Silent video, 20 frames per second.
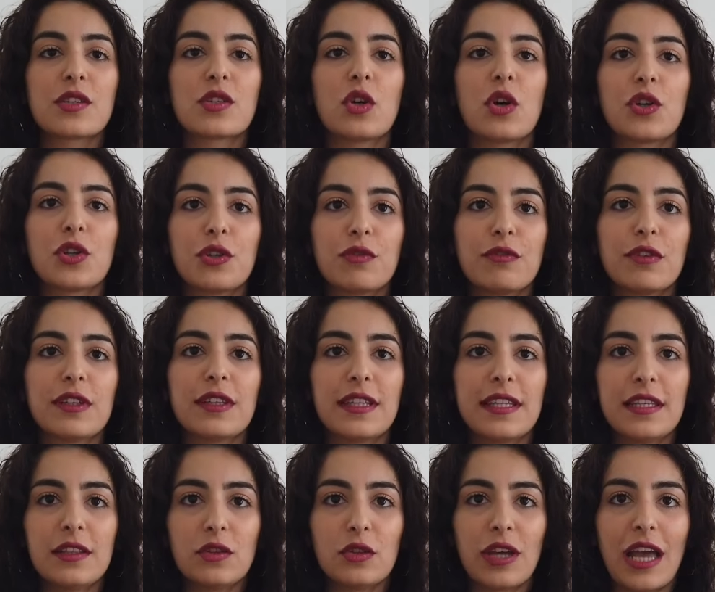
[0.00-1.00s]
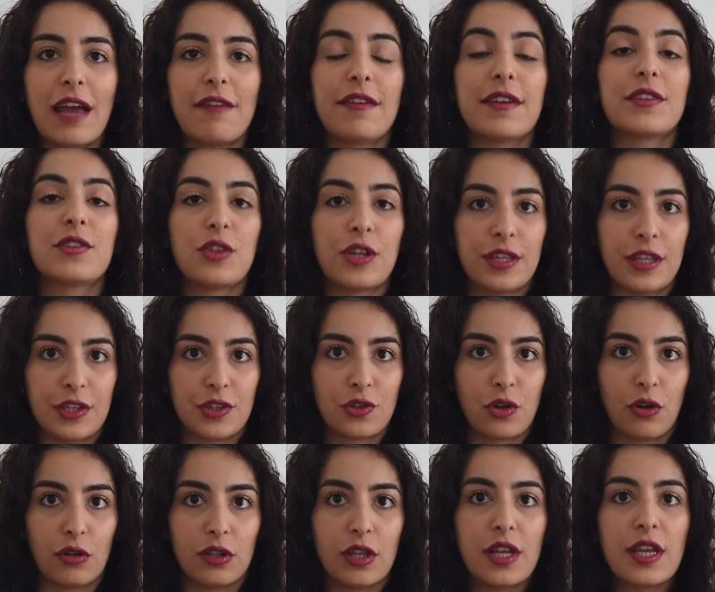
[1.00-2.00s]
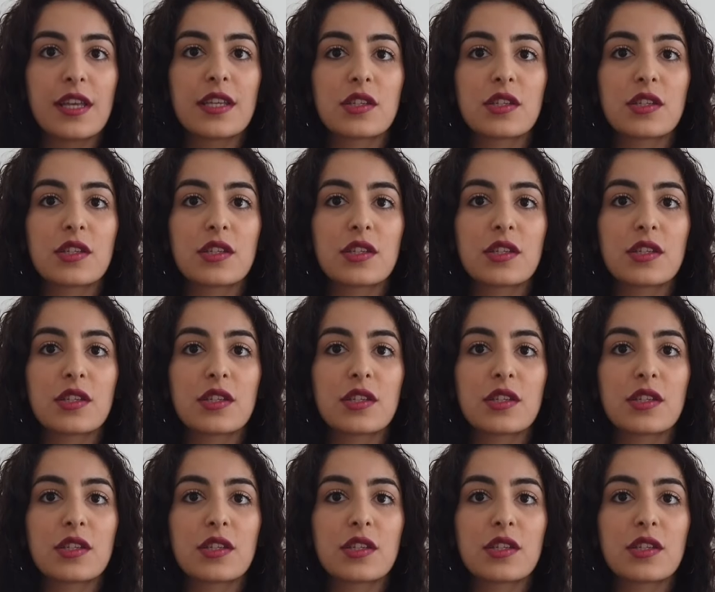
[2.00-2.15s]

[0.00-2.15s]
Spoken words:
so you will need to have a drainage hole